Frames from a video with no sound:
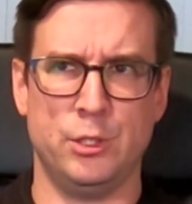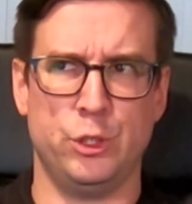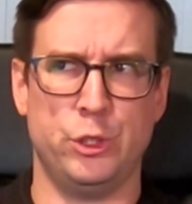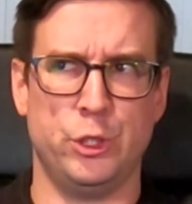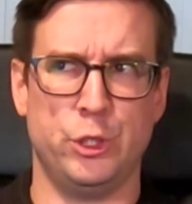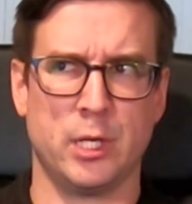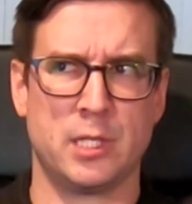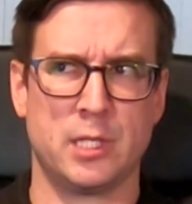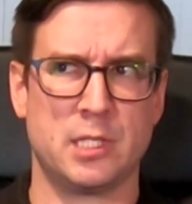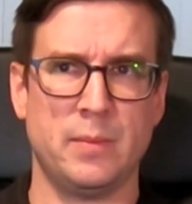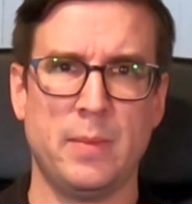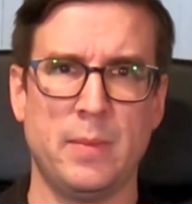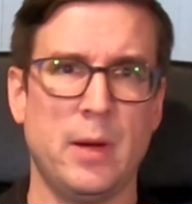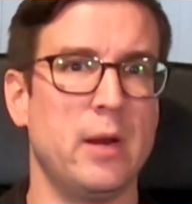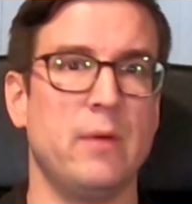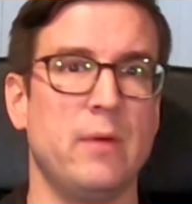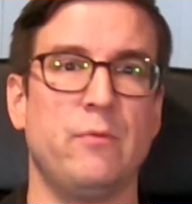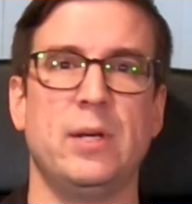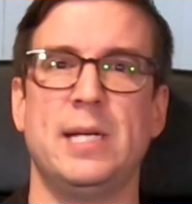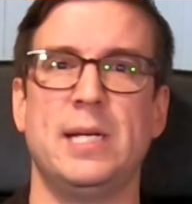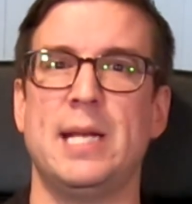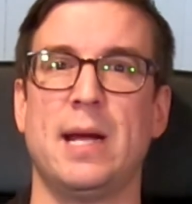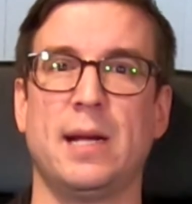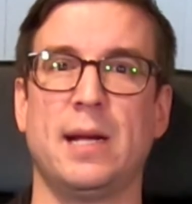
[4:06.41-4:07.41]
just about
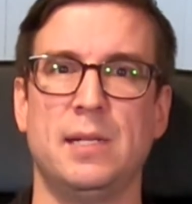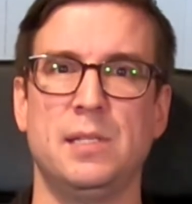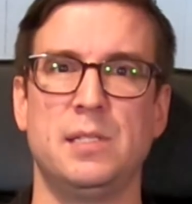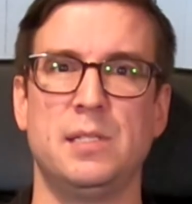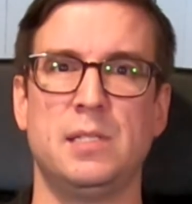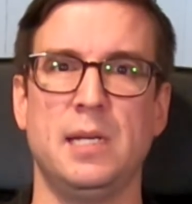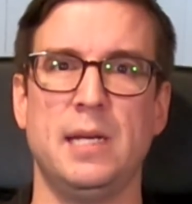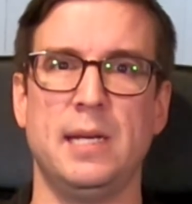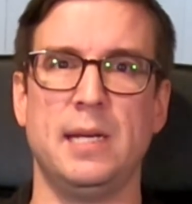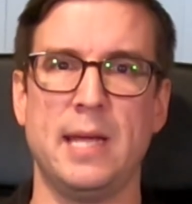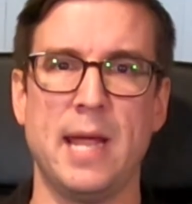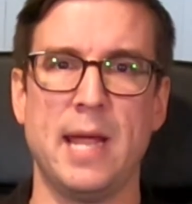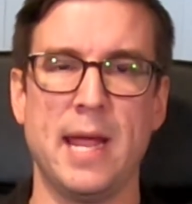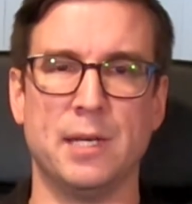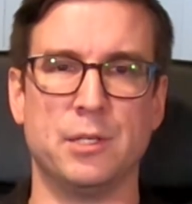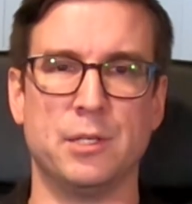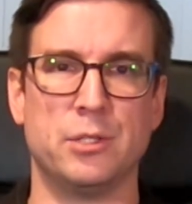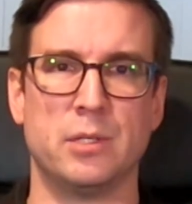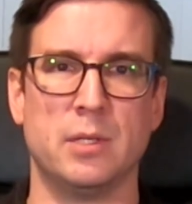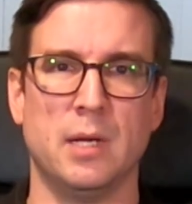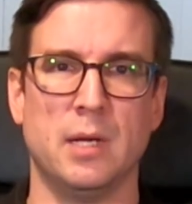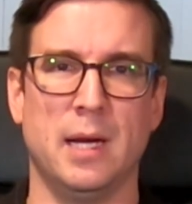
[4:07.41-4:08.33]
every deck in cEDH.